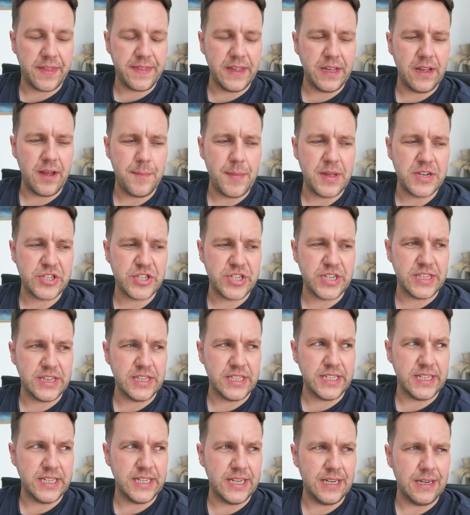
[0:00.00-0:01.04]
I think I mentioned in
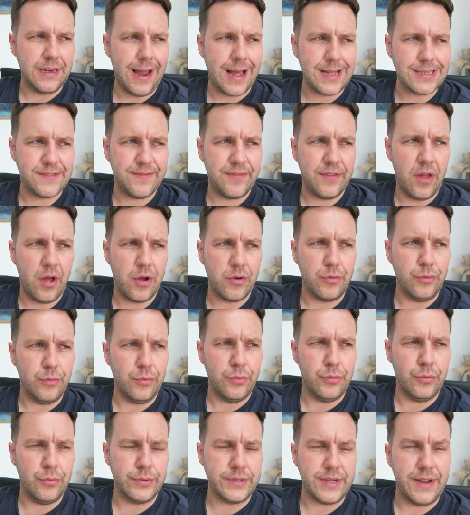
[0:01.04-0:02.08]
the last vlog,
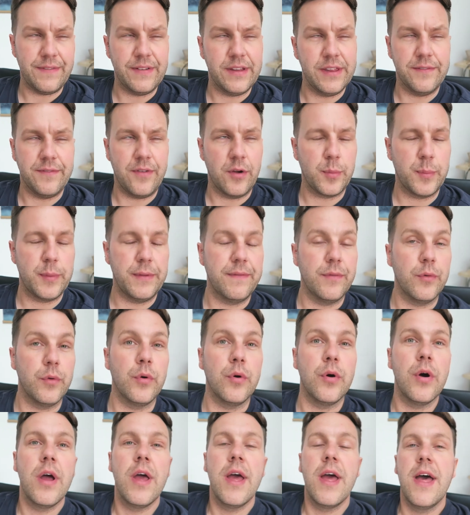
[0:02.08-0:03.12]
or definitely the vlog
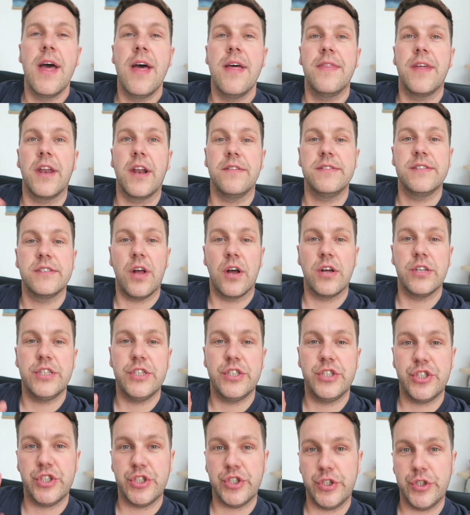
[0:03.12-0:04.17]
before, that I've
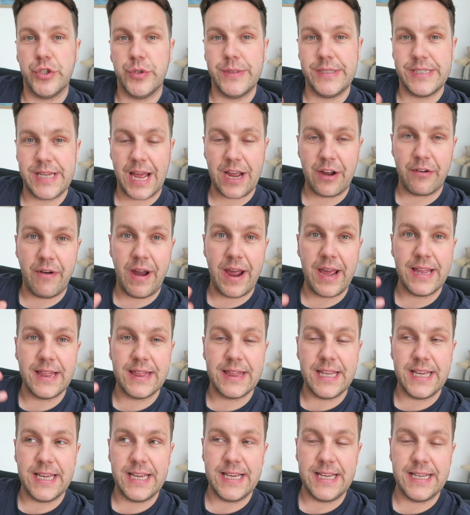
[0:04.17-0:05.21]
started to decorate
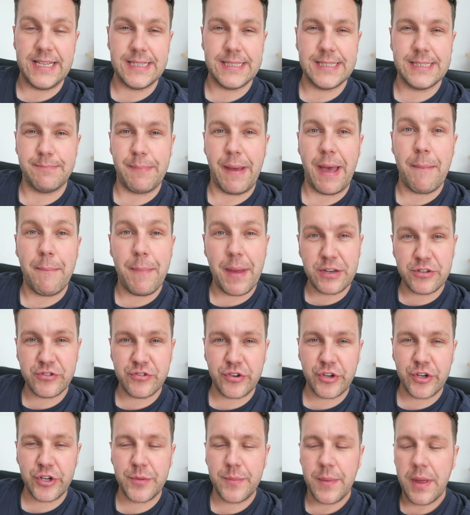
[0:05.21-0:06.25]
the spare
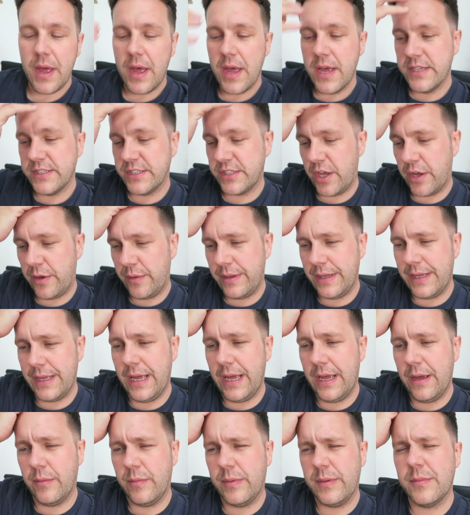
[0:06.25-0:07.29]
bedroom. So
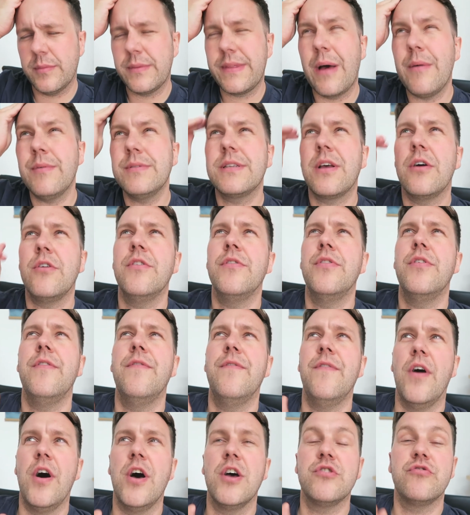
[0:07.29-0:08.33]
that was kind of the
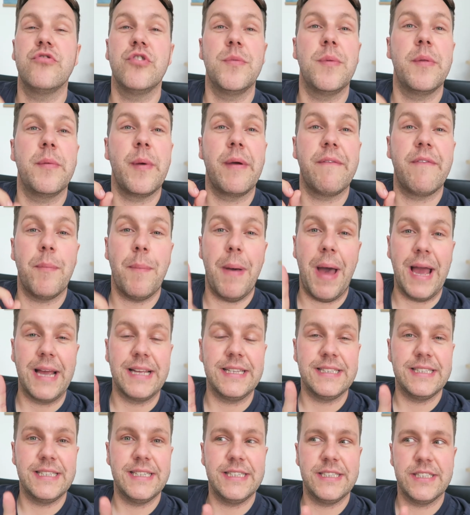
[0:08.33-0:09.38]
first room that we ever
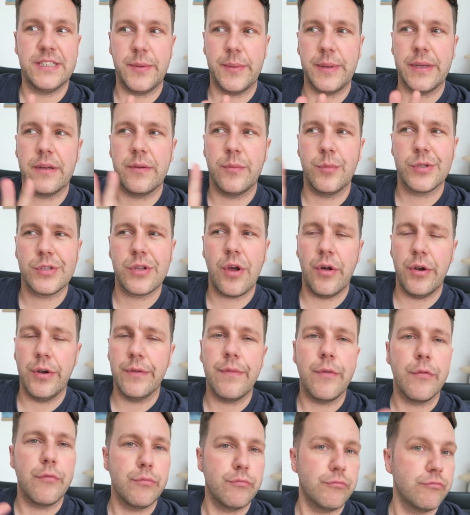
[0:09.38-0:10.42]
painted. So it was kind
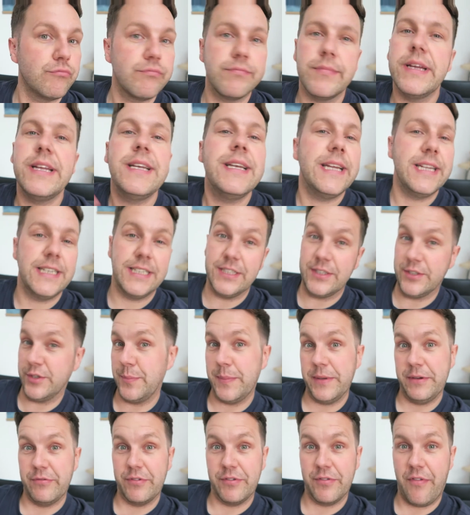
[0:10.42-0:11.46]
of, it needed to
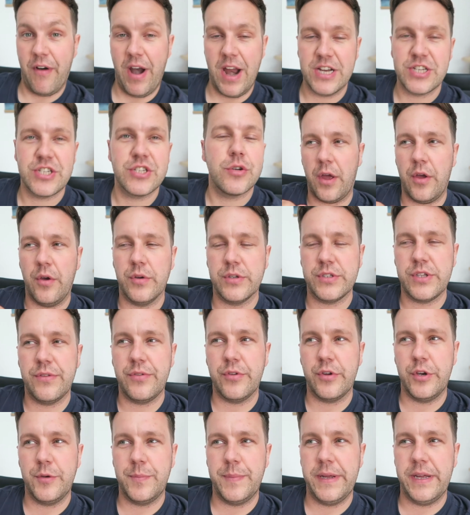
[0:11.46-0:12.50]
be refreshed. I also
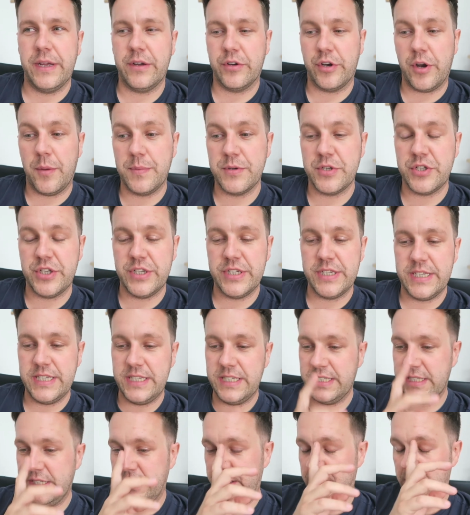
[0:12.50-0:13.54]
thought it'd be a good opportunity
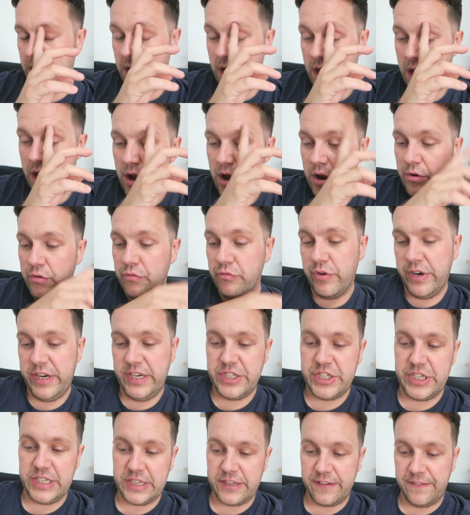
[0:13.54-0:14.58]
to
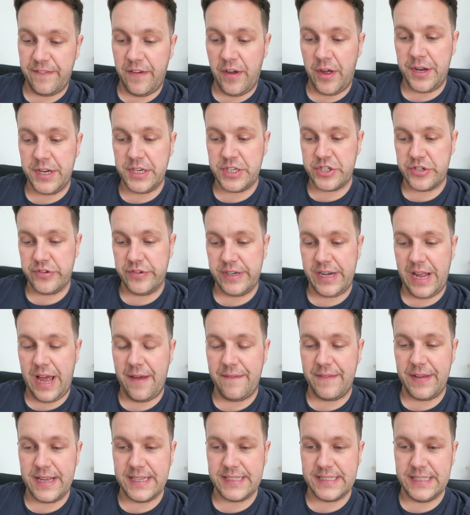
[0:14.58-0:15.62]
rejig the furniture and have
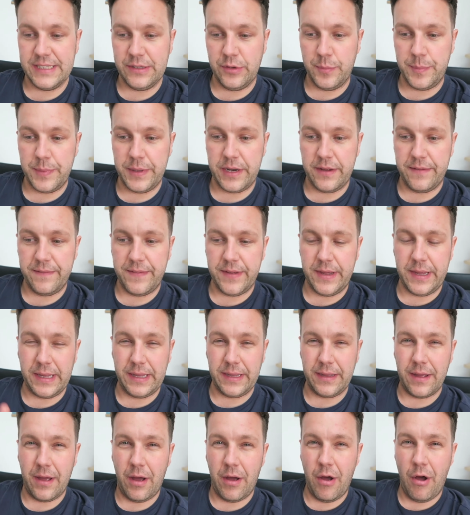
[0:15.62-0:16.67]
it as a little bit of a
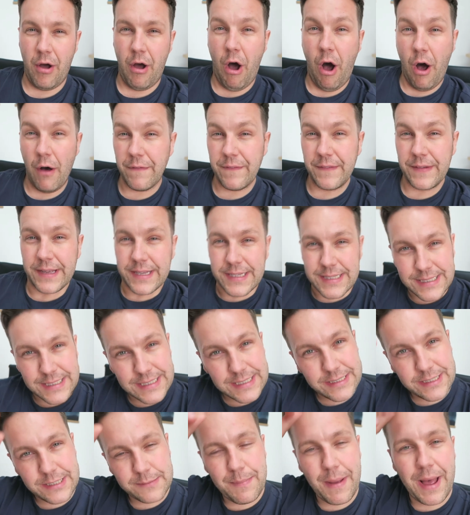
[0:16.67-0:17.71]
office
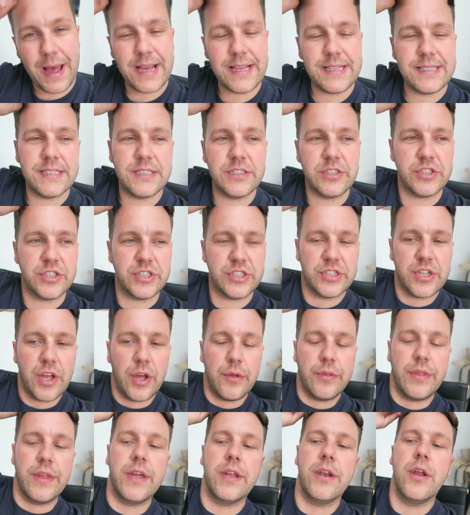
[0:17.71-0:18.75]
space, just so
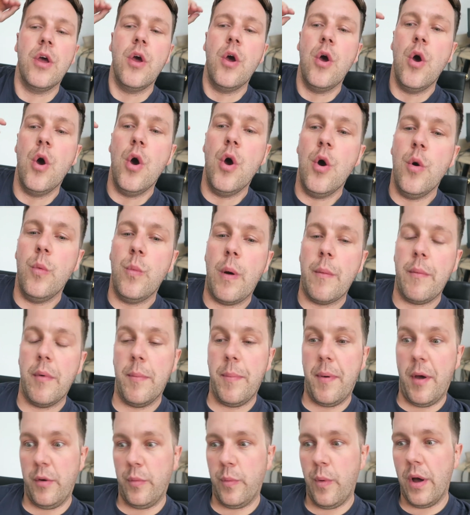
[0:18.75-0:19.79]
that when we're
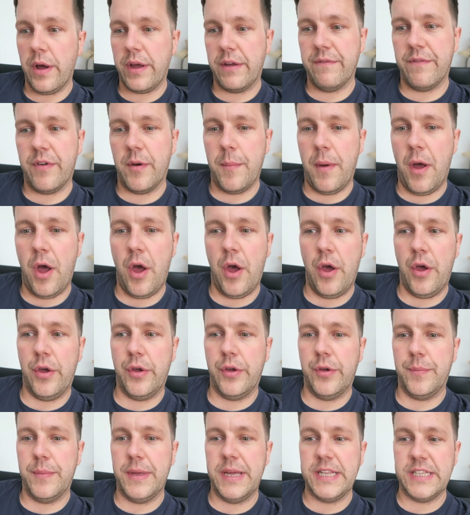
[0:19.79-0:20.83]
both working from
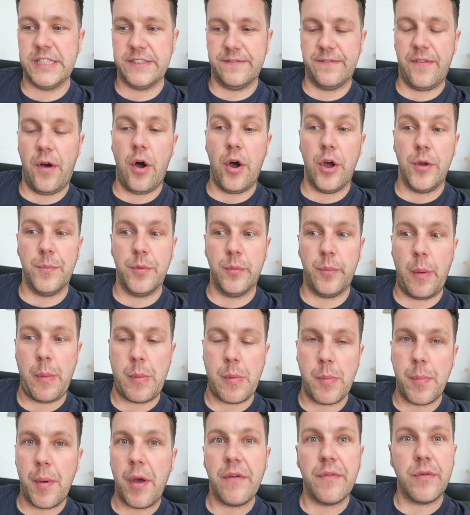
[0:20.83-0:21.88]
home, it's fine, but when we're
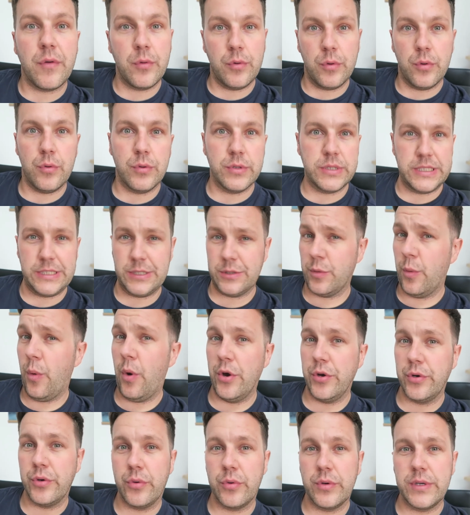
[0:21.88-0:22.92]
both on calls, it's
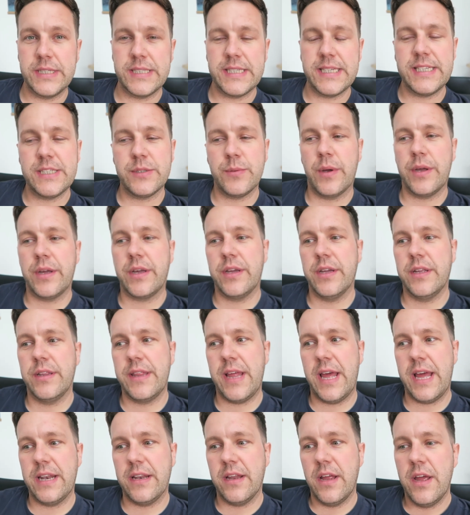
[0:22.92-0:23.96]
quite noisy. So I can
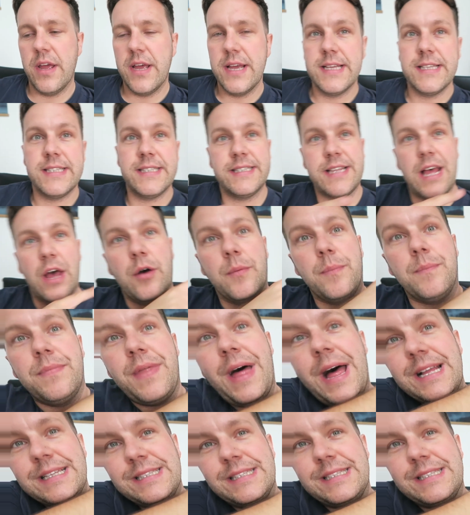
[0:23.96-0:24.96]
then set up that